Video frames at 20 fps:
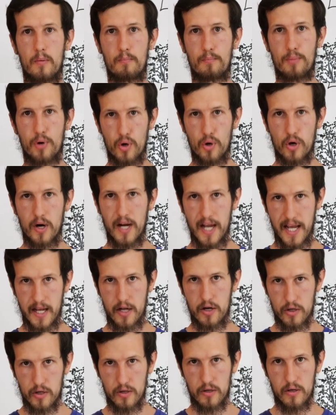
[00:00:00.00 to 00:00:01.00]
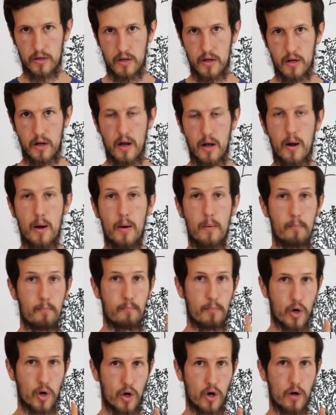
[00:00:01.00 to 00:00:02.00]
per acre
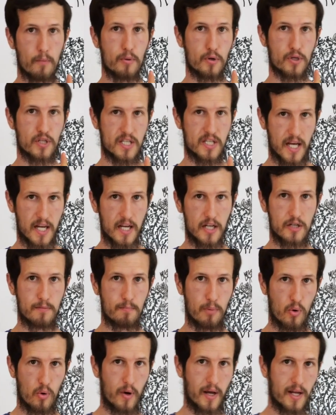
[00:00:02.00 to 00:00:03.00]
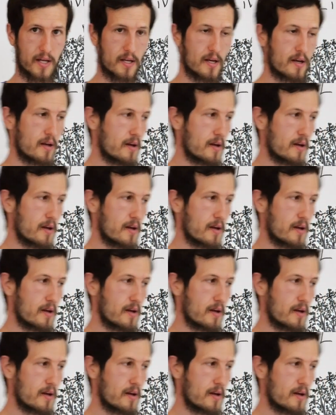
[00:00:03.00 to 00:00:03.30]
per percentage point